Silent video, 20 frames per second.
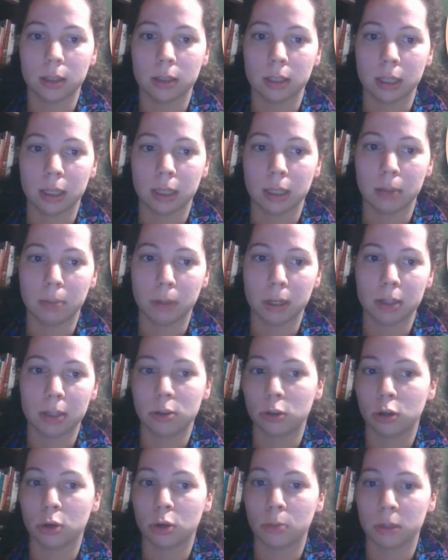The
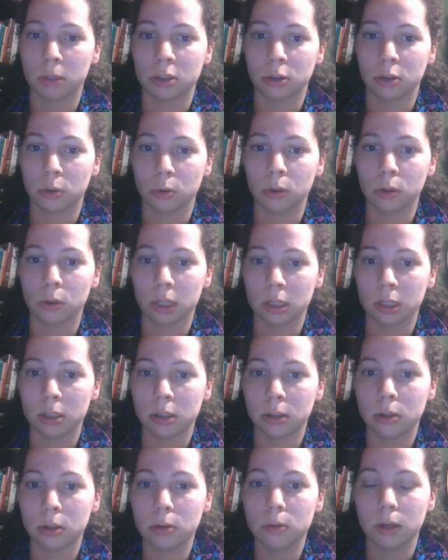bit Tom is talking
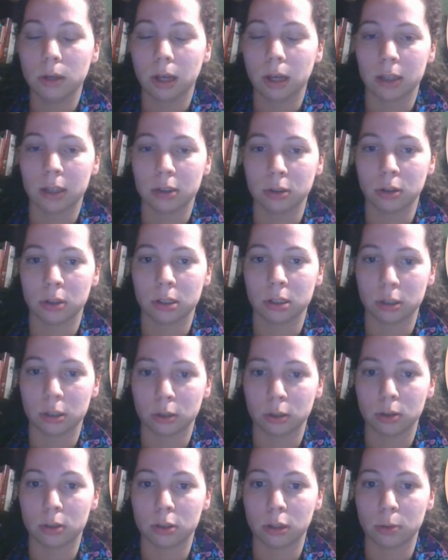to has got its
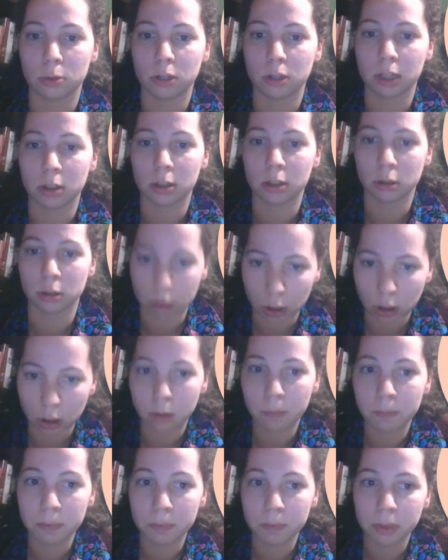own subject,
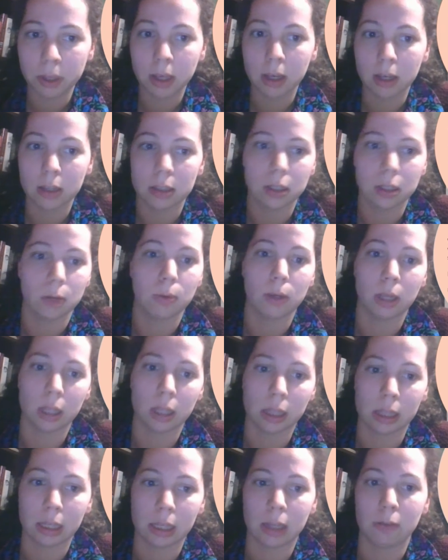Tom, so we
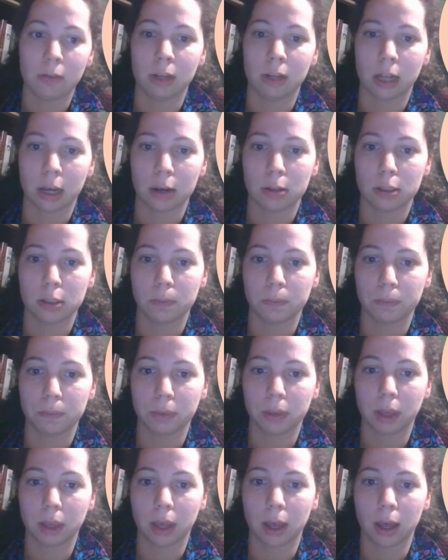can leave it out.
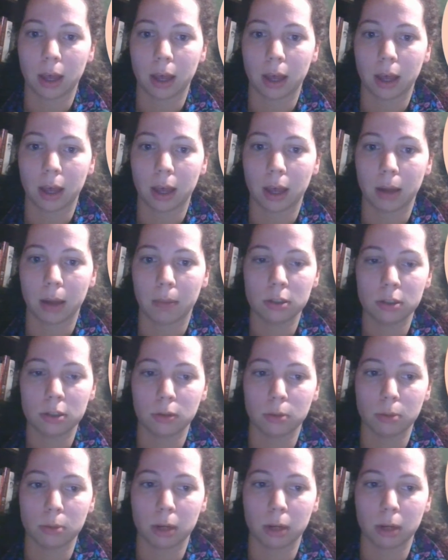Just a